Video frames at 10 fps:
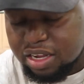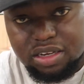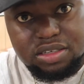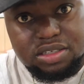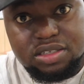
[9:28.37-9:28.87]

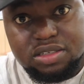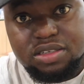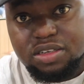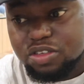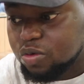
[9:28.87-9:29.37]
It's, it's
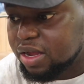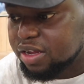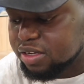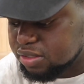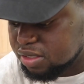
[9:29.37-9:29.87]
quite
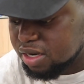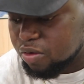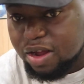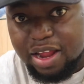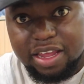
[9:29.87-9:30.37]
good. I
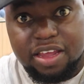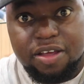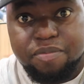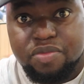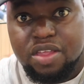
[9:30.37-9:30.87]
quite like
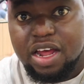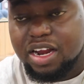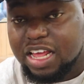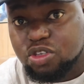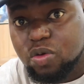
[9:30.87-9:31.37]
it. The
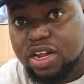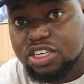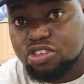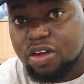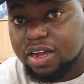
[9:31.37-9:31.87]
last one I
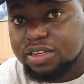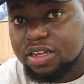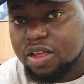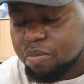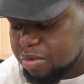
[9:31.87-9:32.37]
tried,
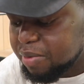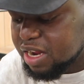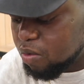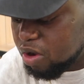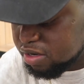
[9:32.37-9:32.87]
maybe
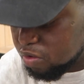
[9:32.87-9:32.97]
that one